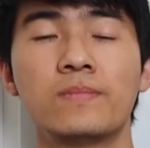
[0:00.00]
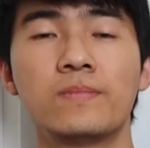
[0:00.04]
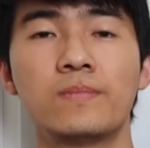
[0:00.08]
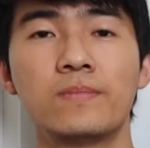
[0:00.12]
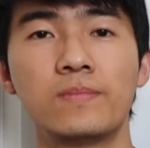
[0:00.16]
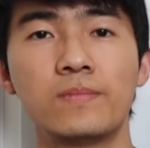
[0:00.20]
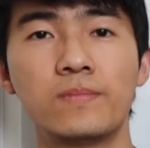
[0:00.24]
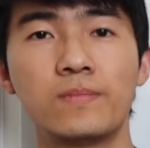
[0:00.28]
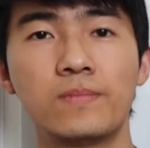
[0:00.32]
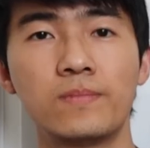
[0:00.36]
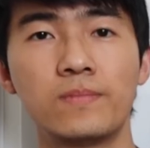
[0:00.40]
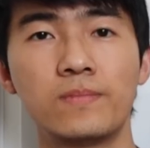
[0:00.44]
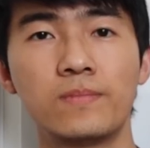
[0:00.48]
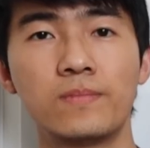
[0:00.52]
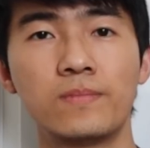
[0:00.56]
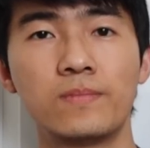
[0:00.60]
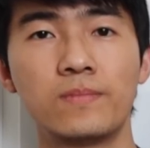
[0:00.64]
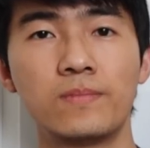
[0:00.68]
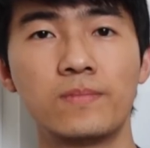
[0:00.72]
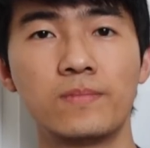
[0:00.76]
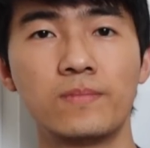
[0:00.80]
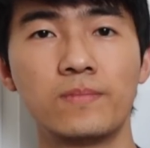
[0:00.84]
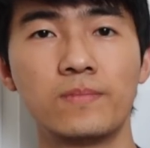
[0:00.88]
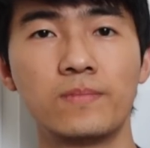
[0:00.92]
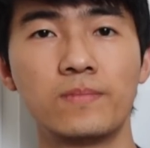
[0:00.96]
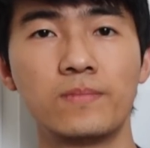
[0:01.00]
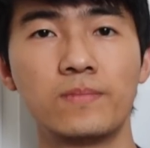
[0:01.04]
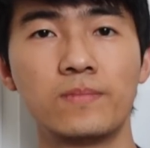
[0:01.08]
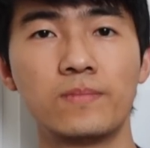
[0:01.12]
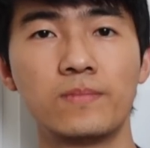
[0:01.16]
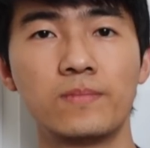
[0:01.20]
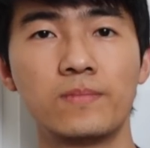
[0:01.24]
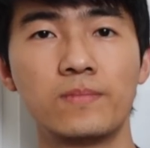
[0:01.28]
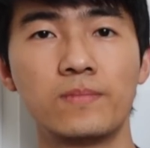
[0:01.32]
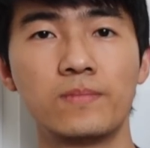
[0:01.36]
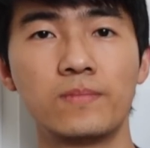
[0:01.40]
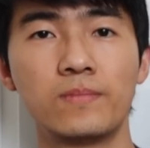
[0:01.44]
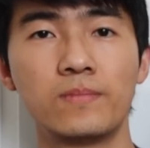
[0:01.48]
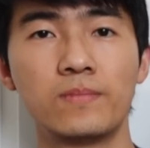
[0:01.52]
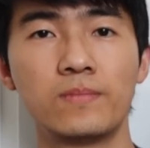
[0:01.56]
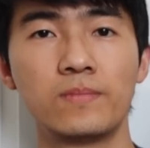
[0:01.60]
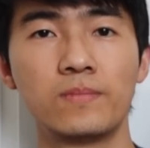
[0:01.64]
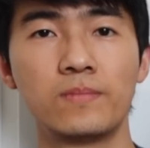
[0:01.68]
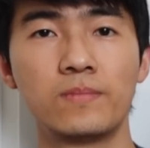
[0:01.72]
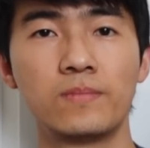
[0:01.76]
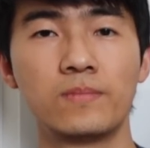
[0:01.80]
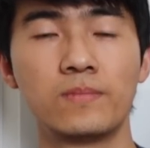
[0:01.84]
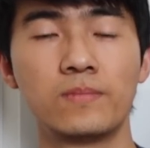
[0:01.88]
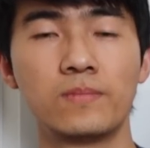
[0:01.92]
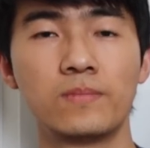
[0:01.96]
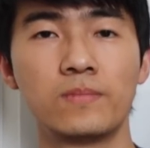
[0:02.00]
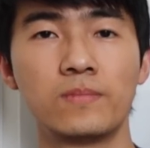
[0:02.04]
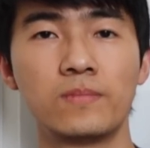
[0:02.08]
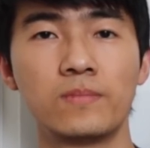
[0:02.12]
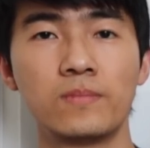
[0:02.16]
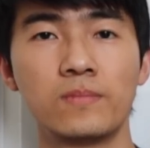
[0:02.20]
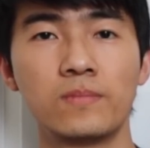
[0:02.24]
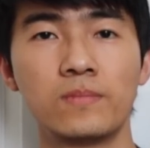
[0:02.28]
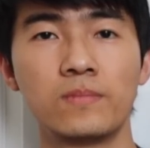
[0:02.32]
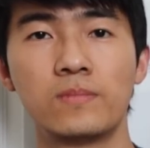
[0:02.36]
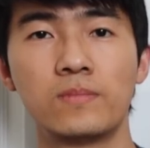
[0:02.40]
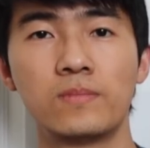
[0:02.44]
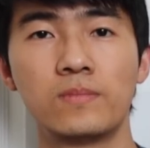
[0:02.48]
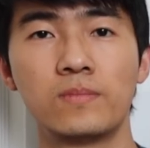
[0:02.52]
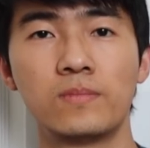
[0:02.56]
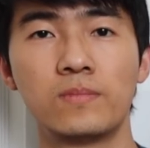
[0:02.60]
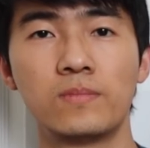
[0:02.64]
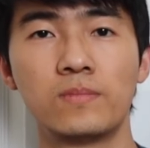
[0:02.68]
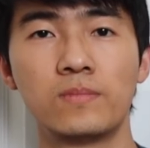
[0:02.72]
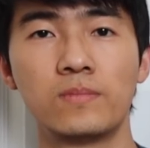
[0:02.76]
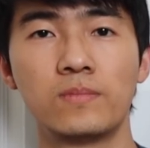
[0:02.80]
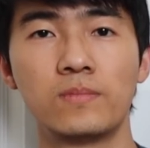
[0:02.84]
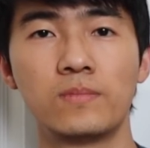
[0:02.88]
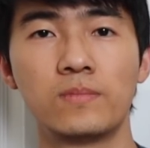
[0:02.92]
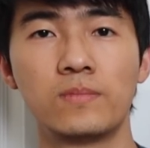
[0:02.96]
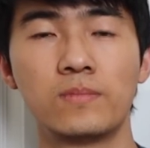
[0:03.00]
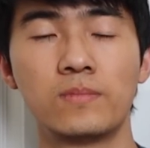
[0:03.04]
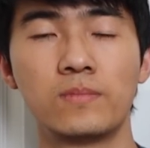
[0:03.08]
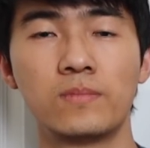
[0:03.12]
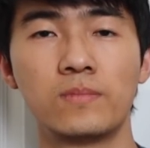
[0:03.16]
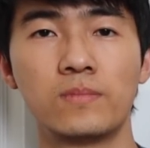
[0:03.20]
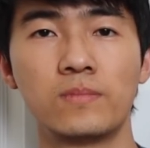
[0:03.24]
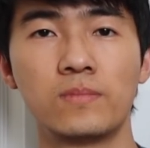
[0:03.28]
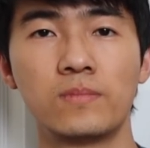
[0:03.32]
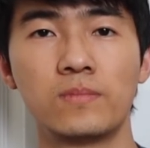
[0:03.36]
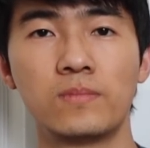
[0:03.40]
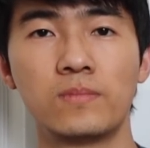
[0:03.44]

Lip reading: (silent)